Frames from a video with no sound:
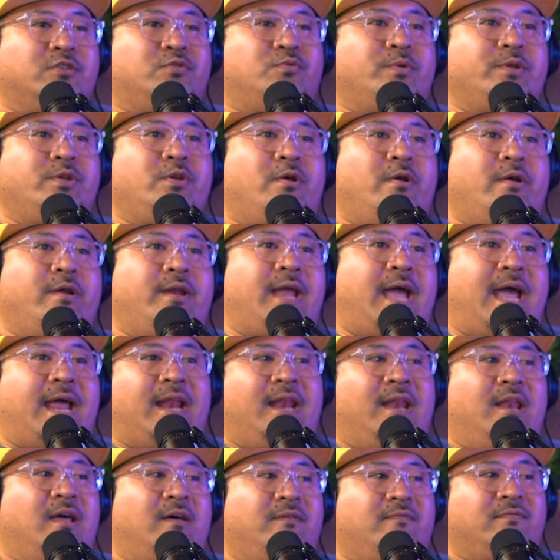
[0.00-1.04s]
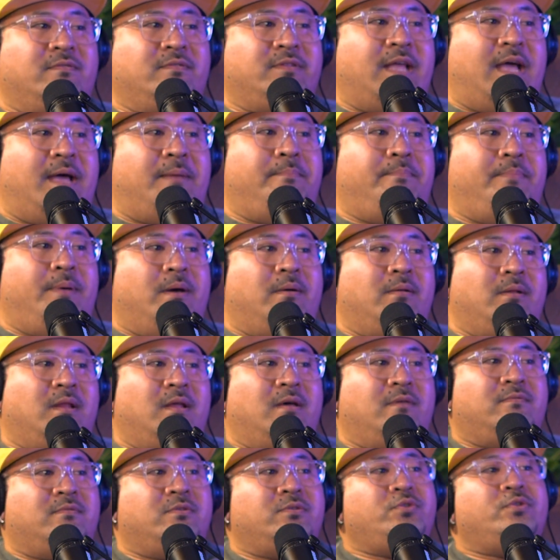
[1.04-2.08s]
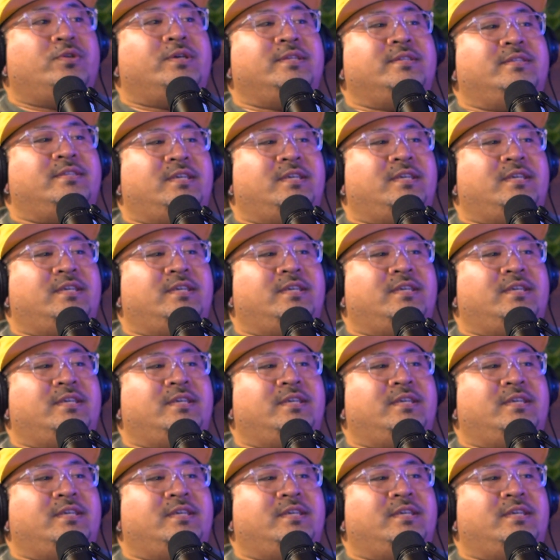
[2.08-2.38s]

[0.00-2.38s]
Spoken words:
because when you're on that level, that belt level,